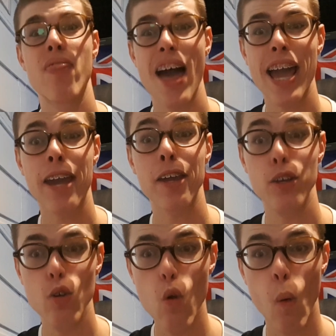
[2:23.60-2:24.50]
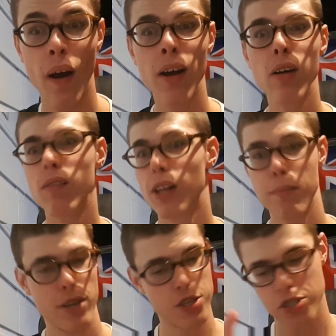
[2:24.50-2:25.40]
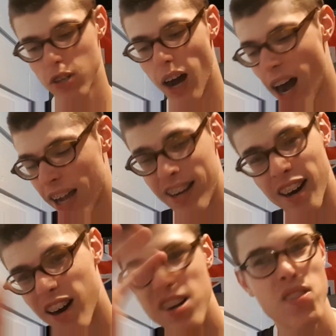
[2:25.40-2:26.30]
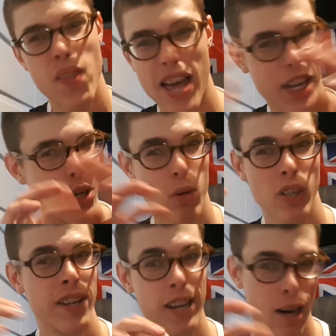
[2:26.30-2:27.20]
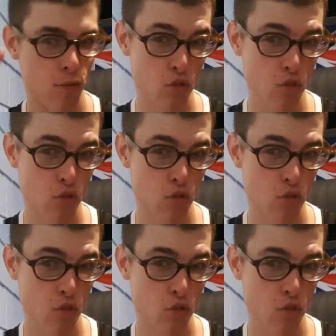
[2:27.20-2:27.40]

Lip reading: Thank you. I can't thank you all enough,